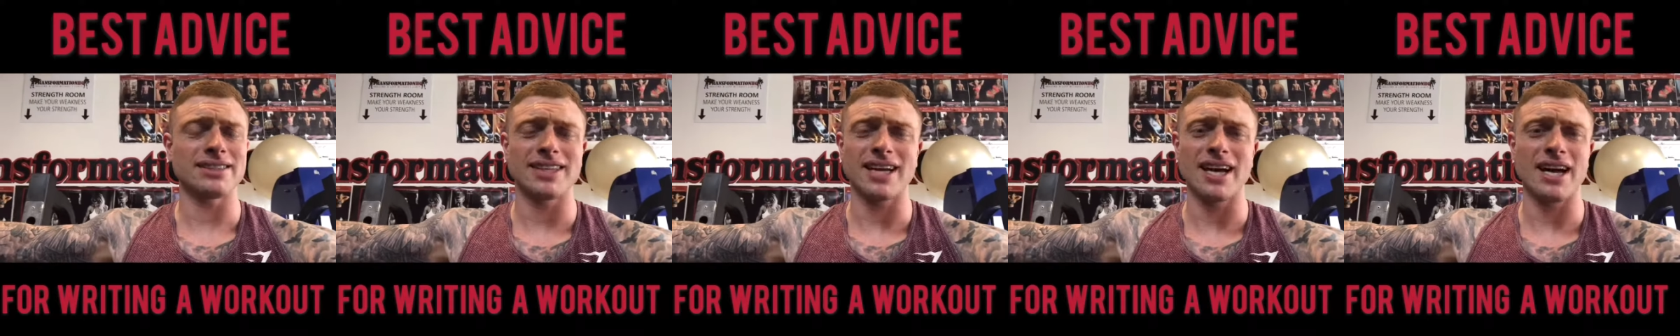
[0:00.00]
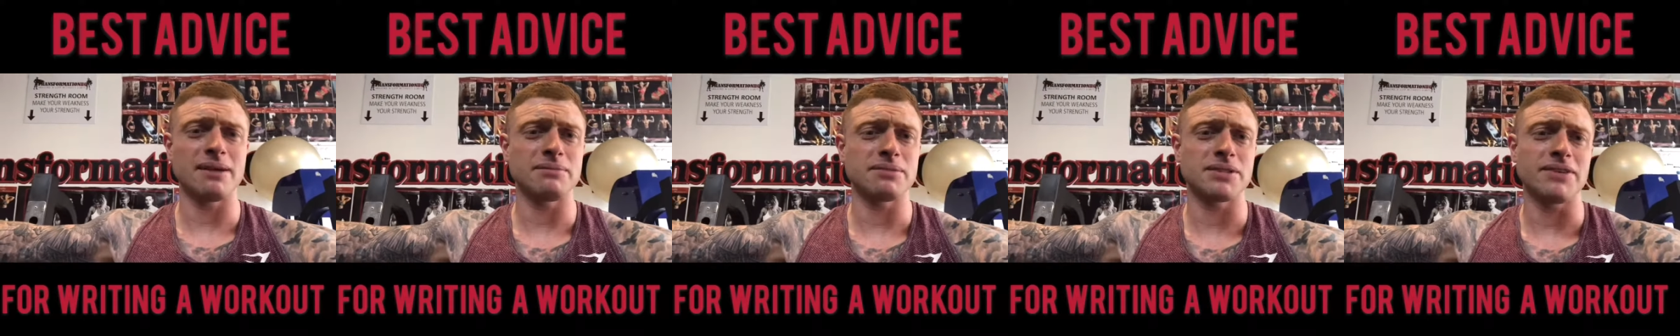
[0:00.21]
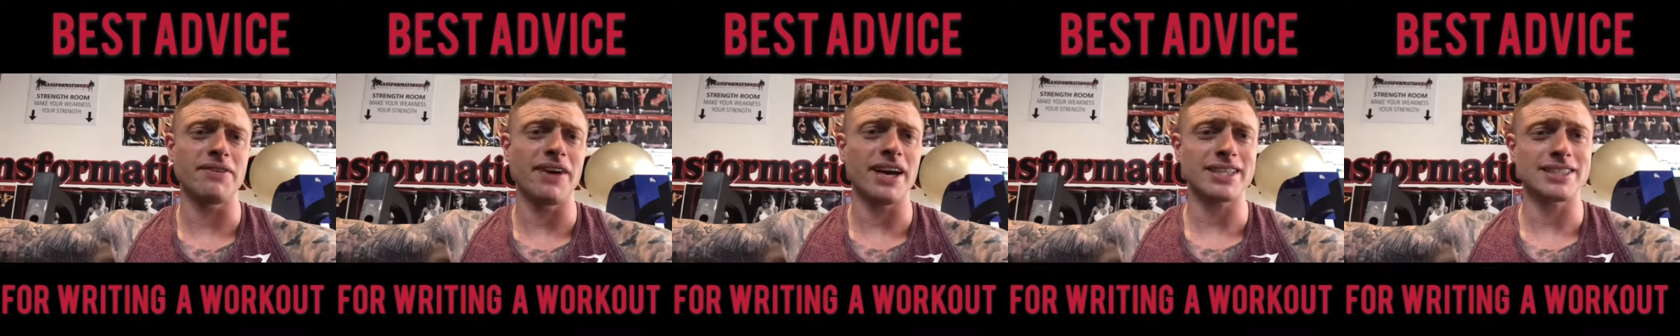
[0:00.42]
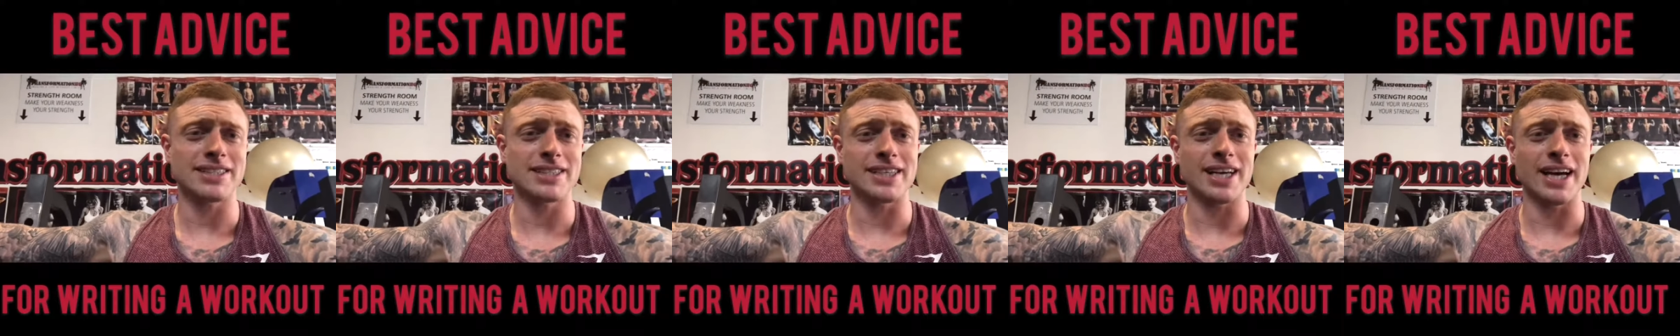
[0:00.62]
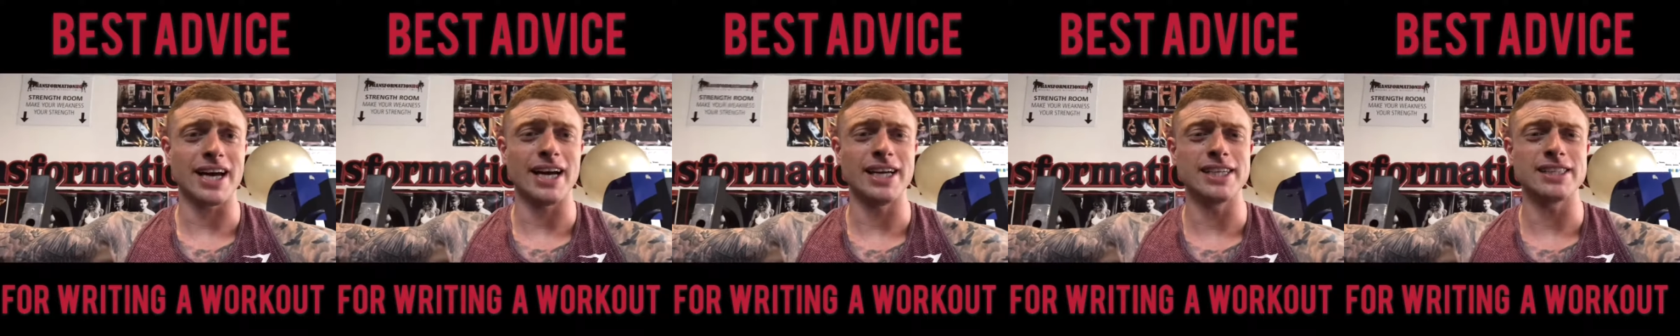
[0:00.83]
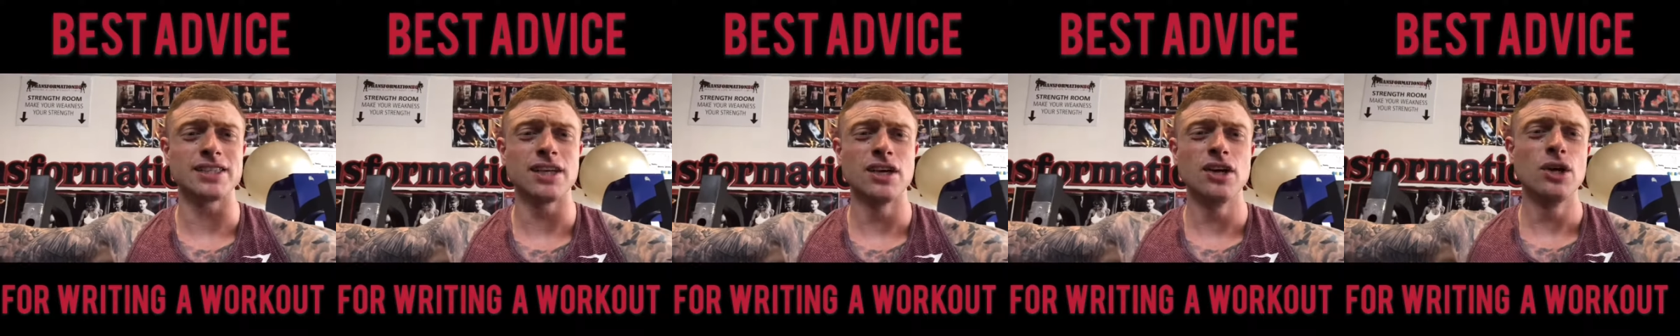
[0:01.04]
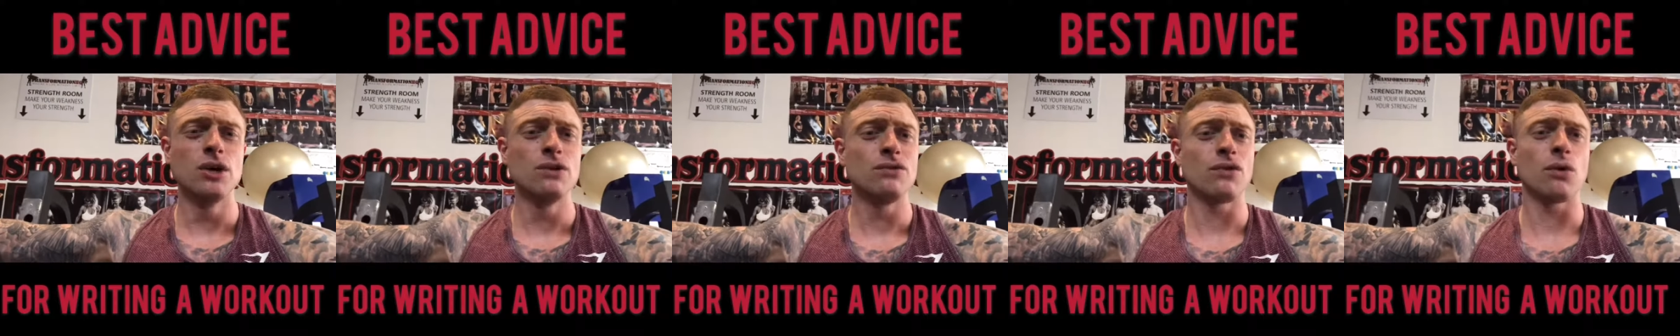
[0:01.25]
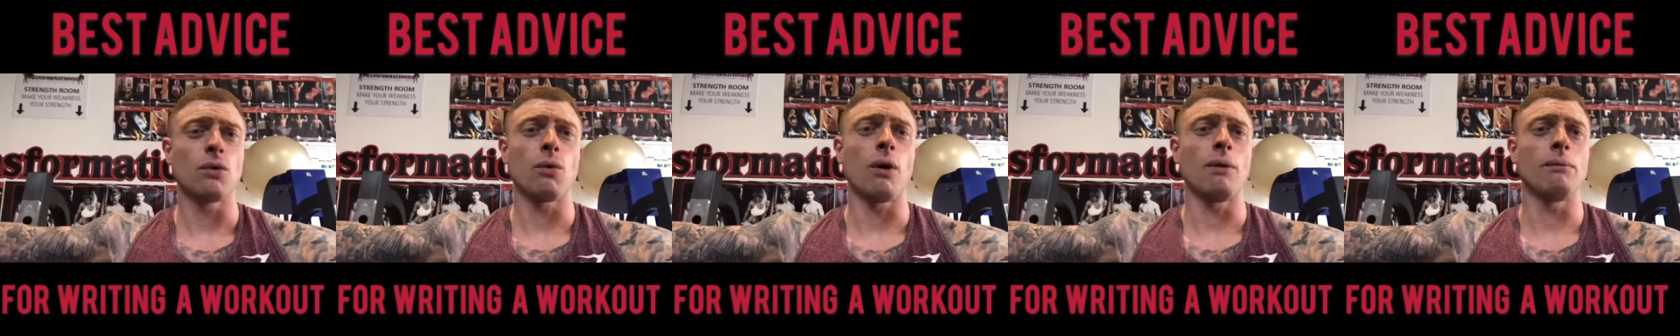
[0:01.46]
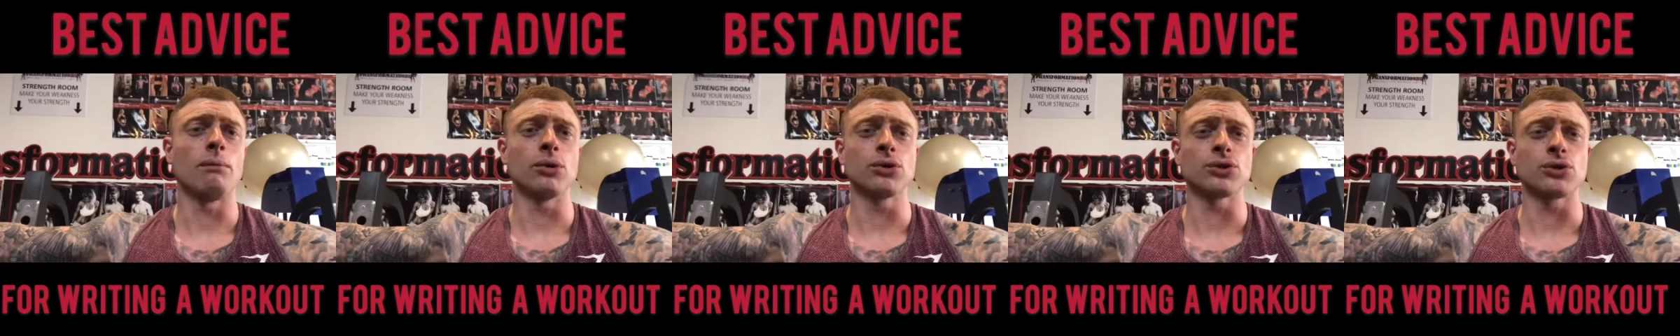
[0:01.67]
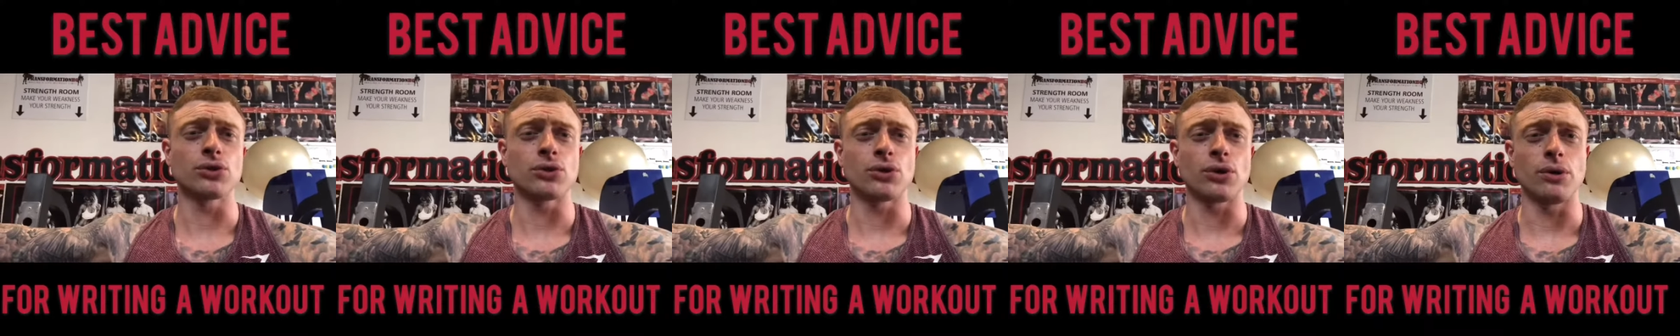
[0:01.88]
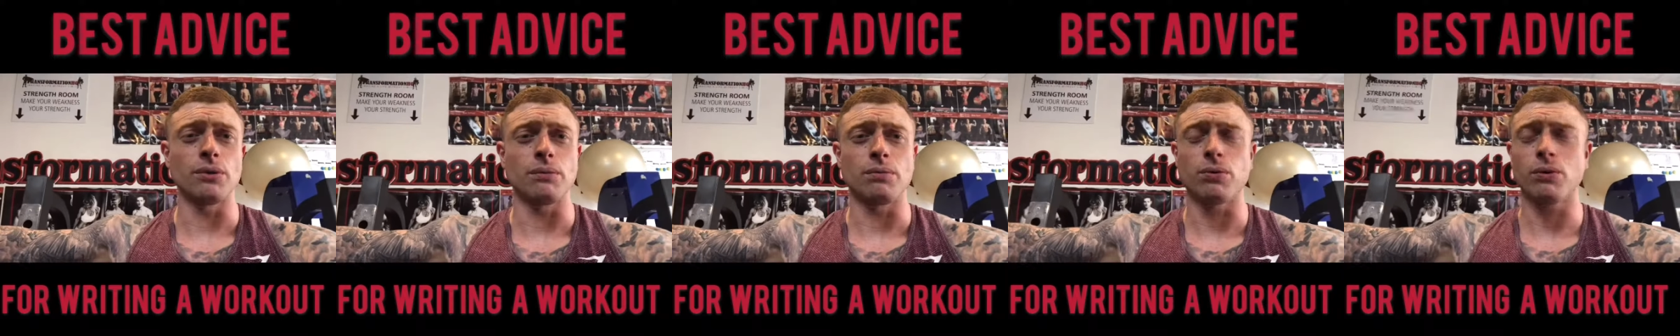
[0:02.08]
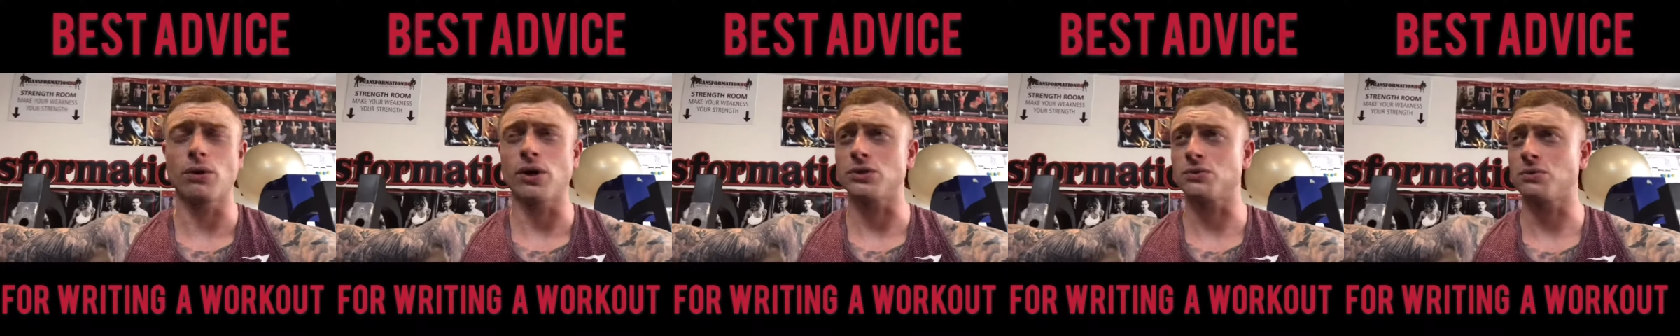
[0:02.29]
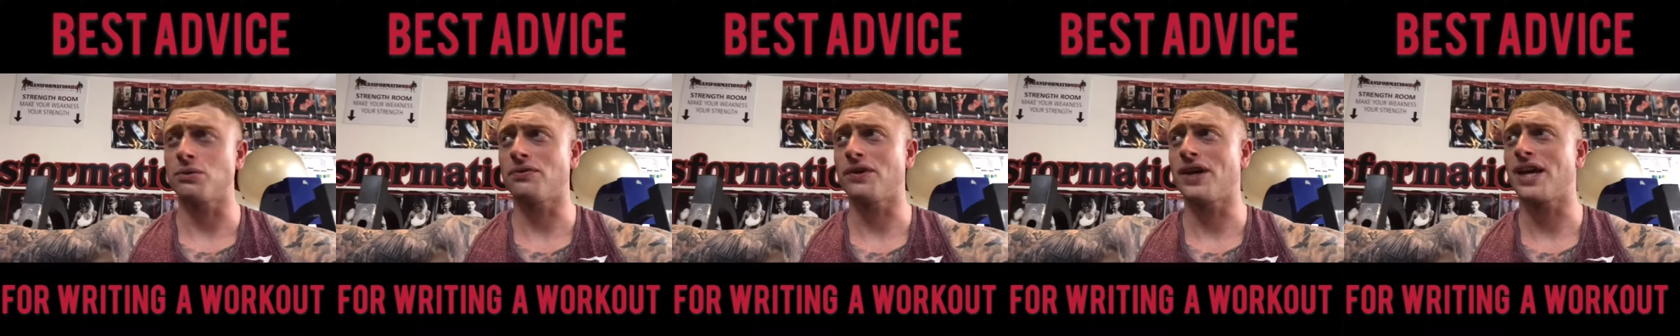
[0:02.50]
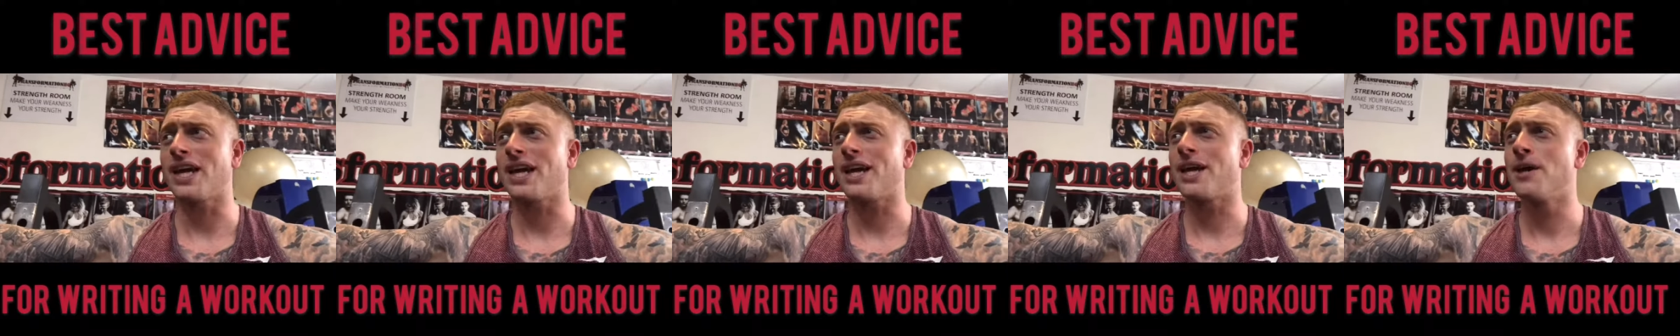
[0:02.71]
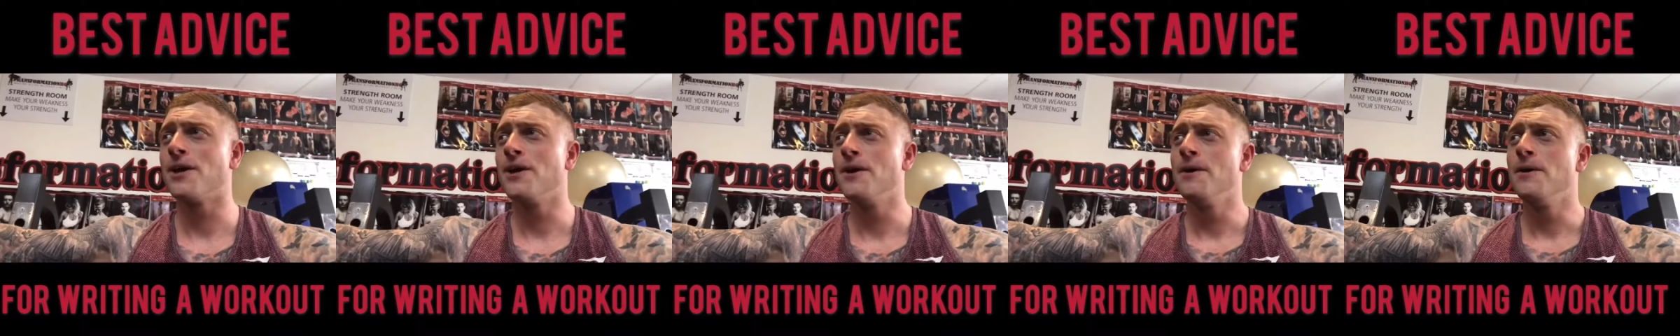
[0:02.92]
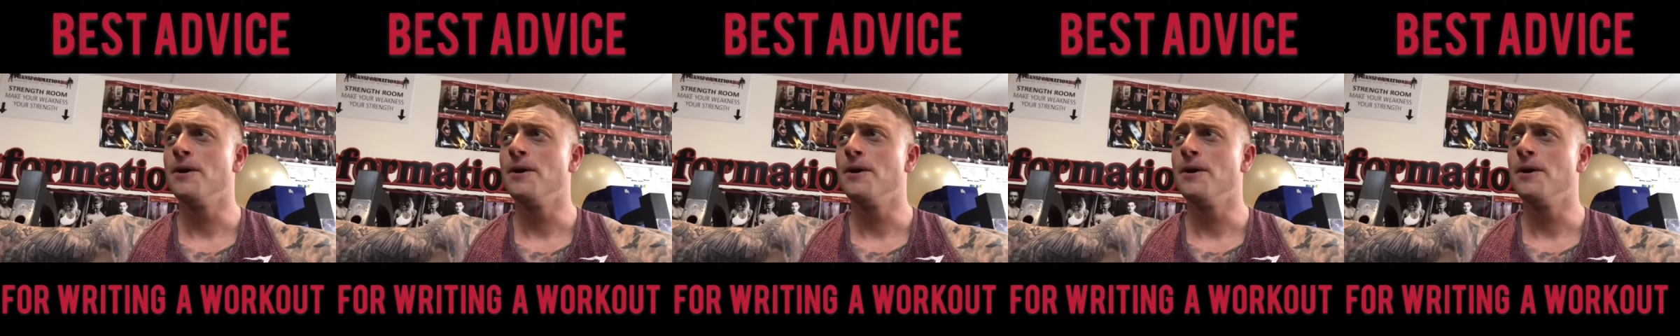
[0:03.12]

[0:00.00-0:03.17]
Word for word: types of exercise for one muscle group because we think,